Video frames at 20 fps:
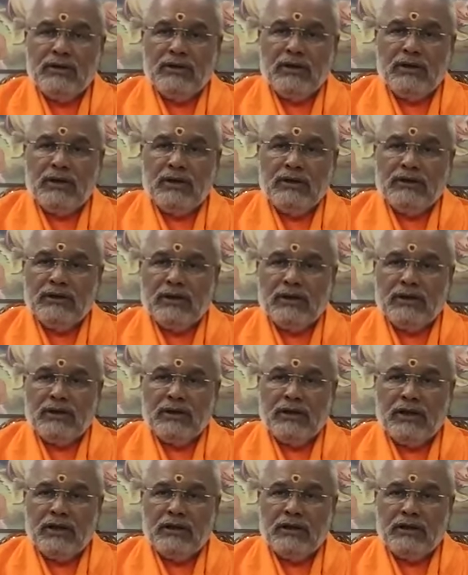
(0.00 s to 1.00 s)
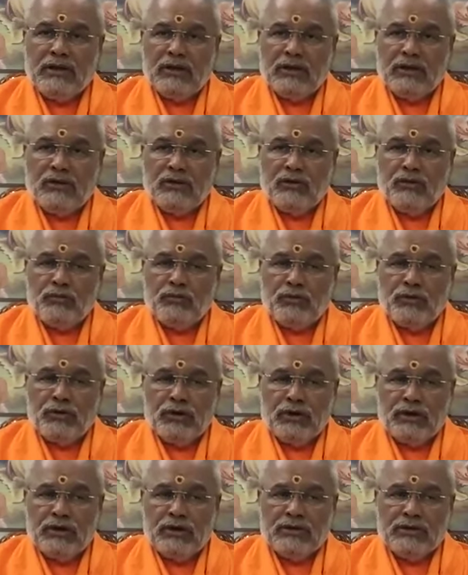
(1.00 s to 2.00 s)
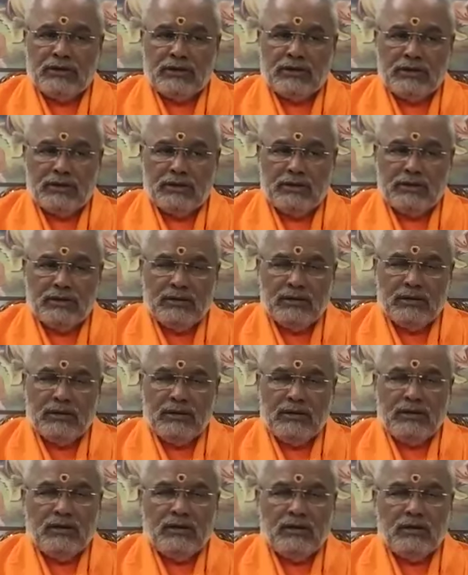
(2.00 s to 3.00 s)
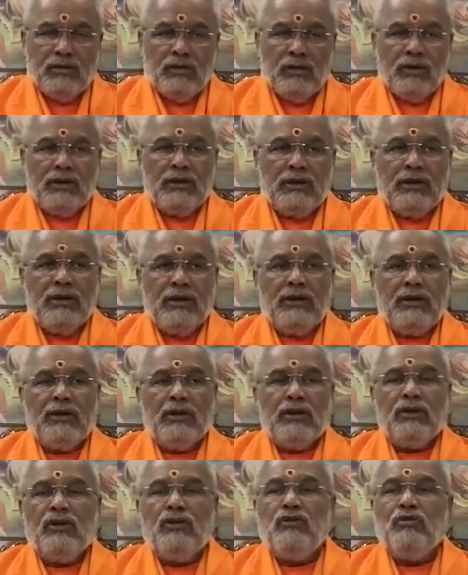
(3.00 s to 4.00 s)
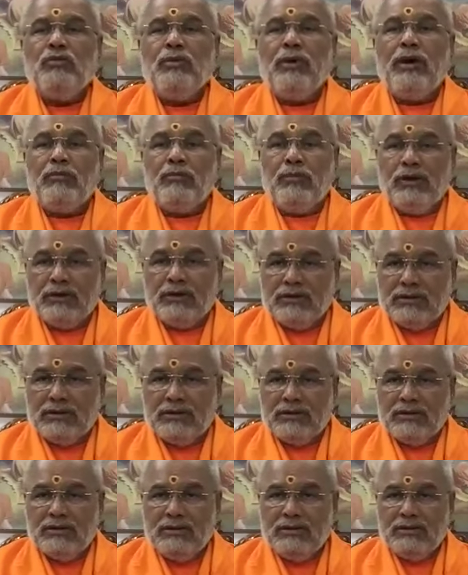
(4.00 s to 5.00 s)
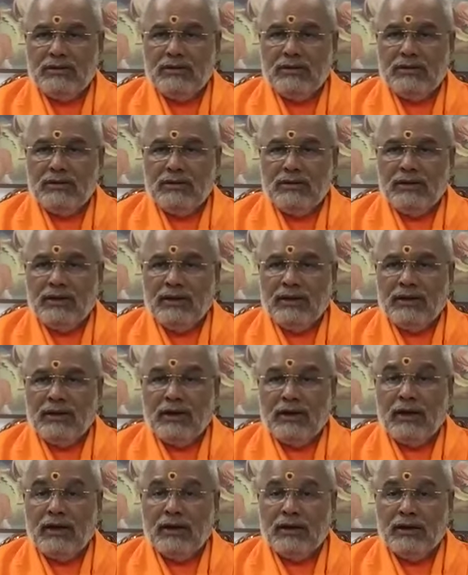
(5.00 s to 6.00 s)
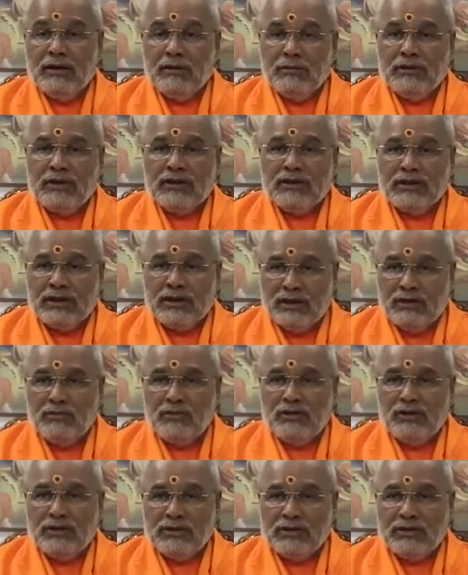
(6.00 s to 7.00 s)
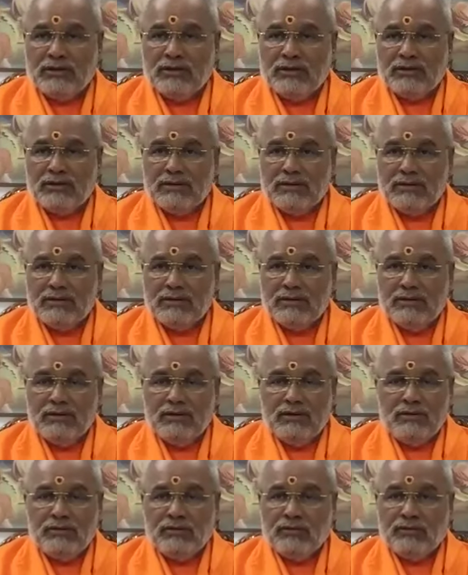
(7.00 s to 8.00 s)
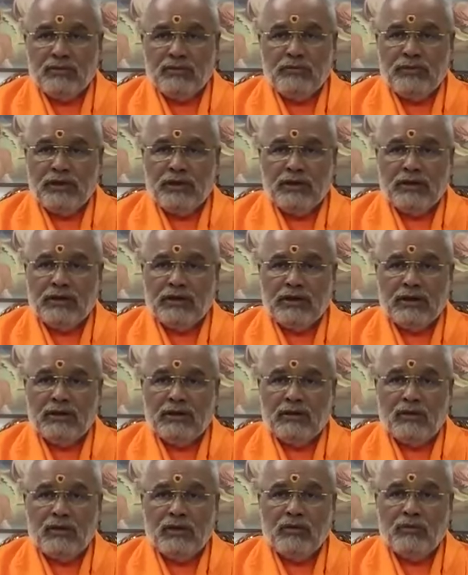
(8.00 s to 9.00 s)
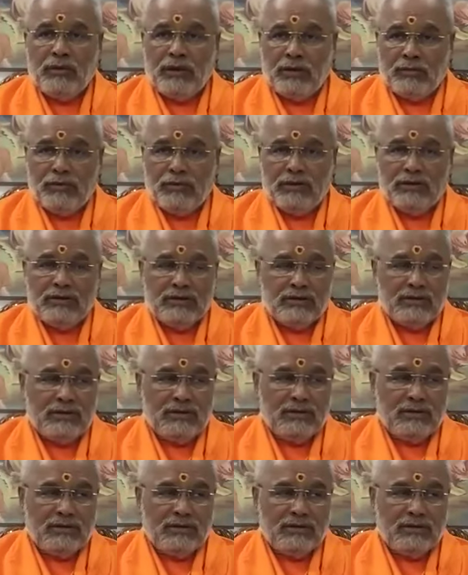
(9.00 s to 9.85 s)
Neither they incur new punyas, nor they incur new papas. Like carnivorous animals should be incurring all papas.